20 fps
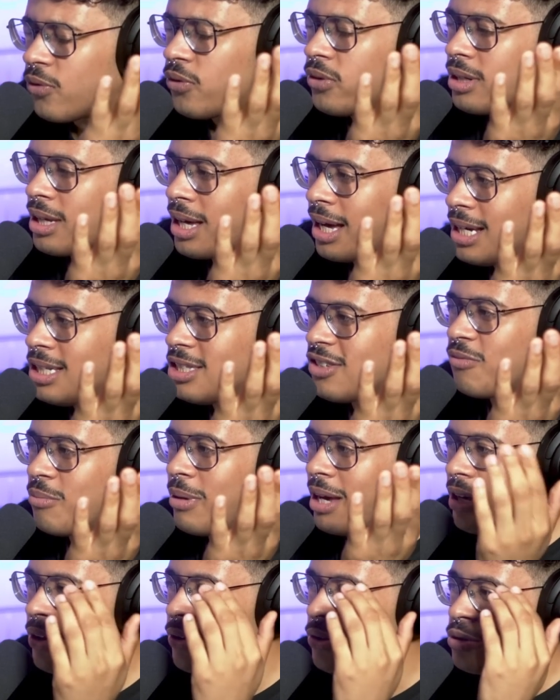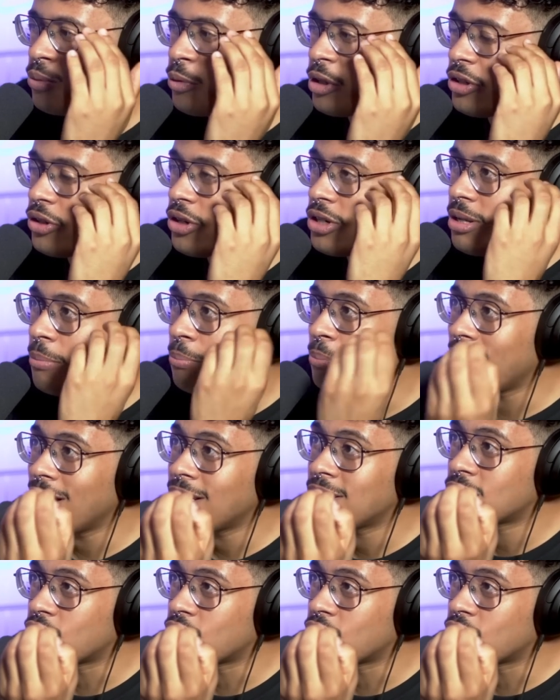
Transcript: different kinds of males, where there's a big